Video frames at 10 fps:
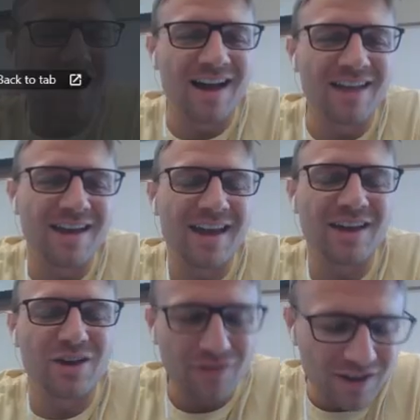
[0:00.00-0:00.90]
a
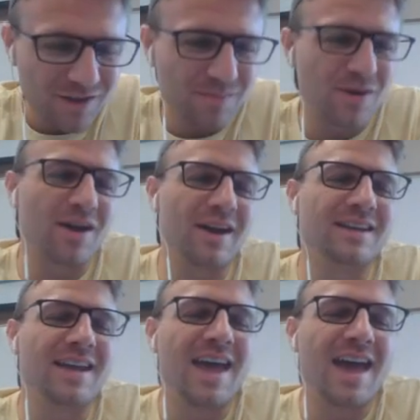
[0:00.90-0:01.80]
covalent
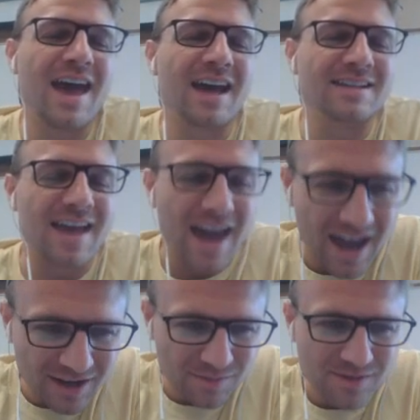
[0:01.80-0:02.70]
bond has
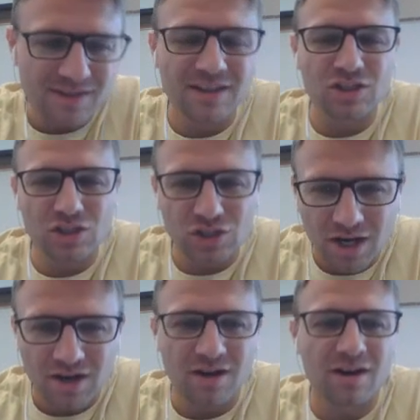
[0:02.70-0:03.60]
atoms that
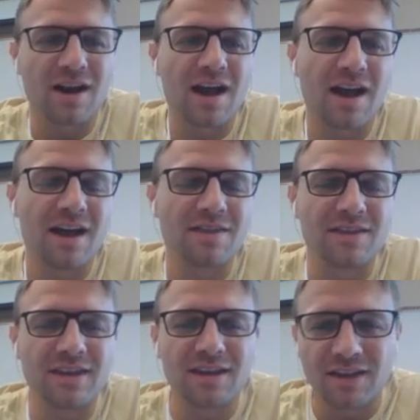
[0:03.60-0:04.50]
share
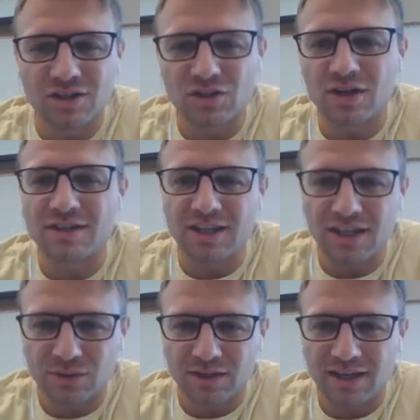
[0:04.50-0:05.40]
the electrons
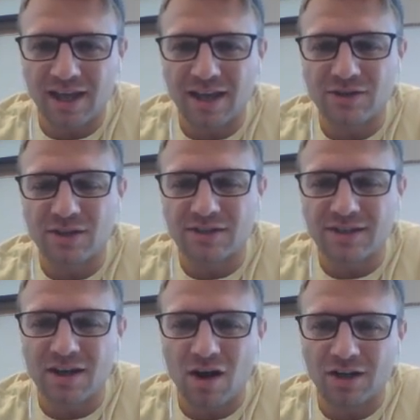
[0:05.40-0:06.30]
equally. And so you can
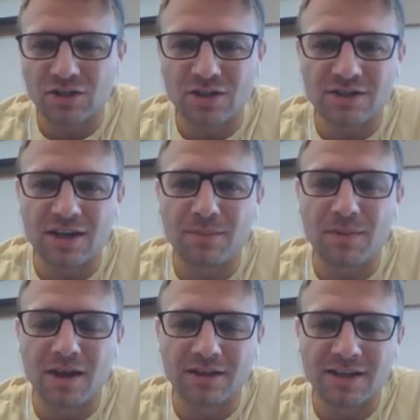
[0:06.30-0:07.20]
see oxygen is an
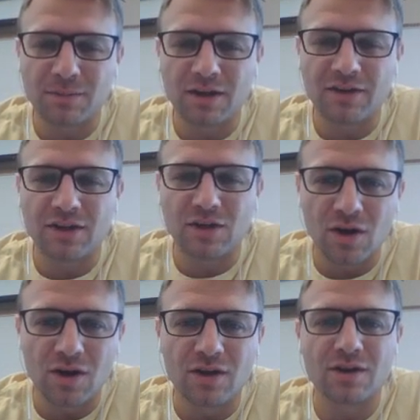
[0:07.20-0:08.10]
example of a
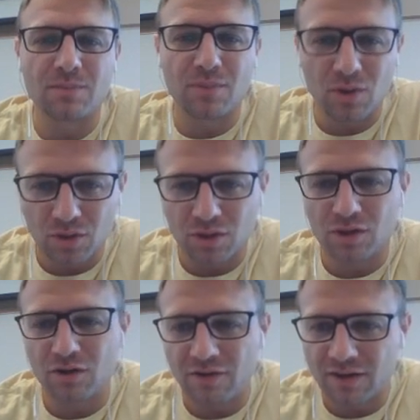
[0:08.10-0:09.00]
non-polar
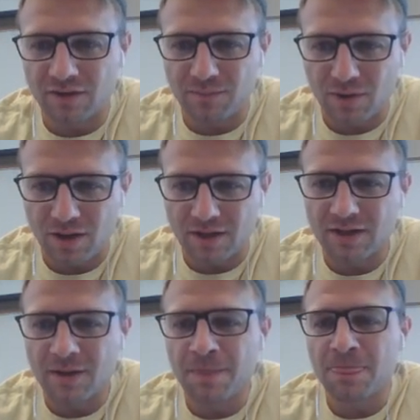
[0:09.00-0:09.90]
covalent bond.